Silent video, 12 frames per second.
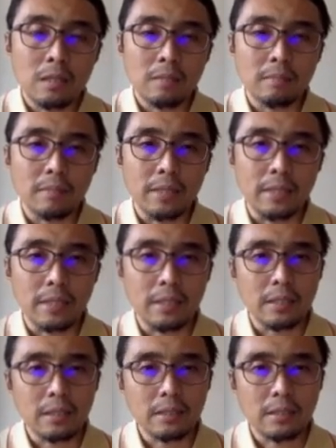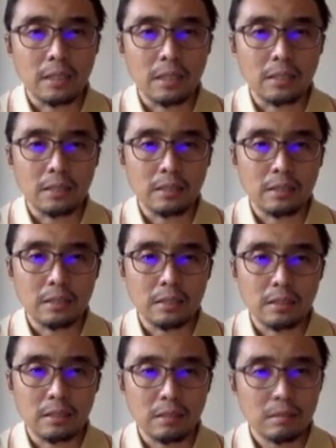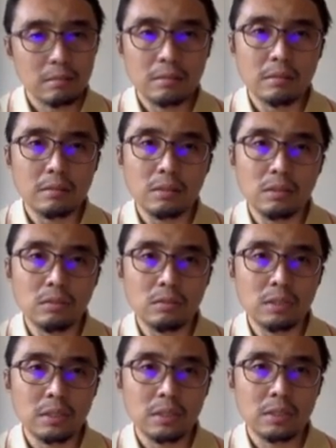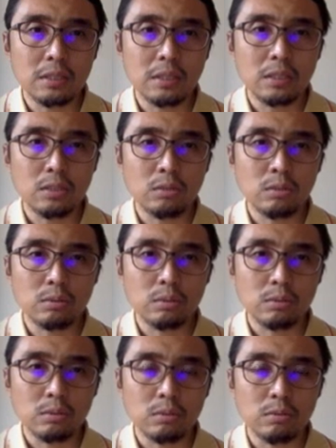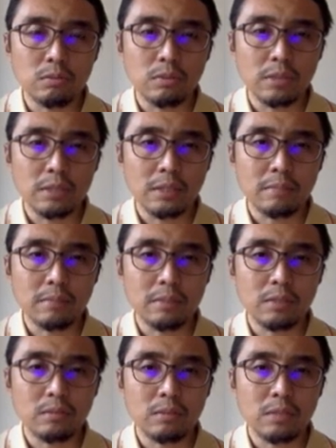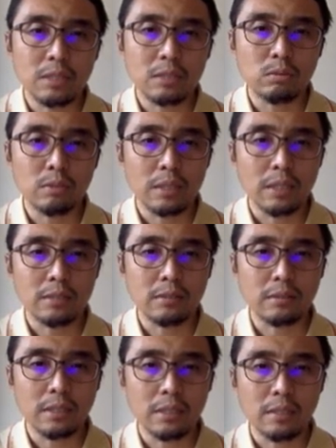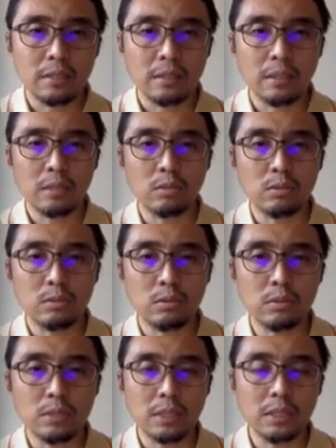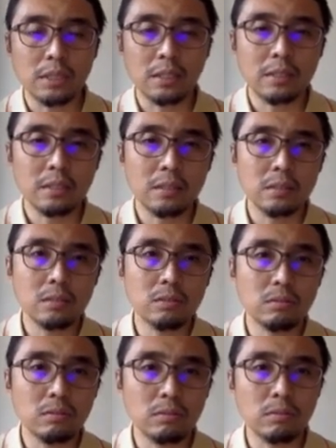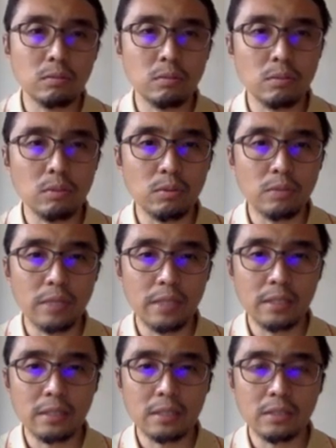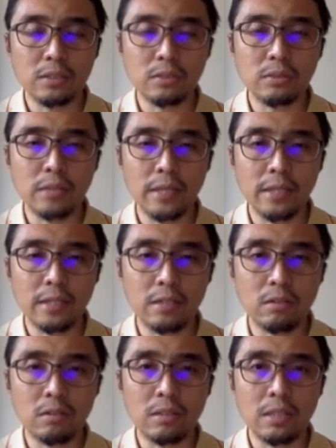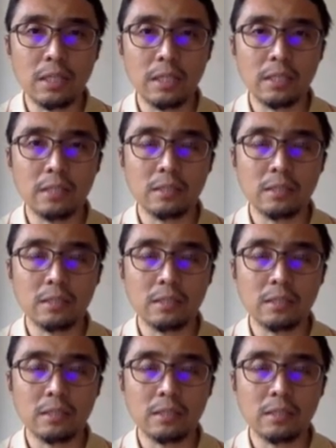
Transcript: But in this case, you just need to, for example, you want to illustrate the control circuit, so you can just use any online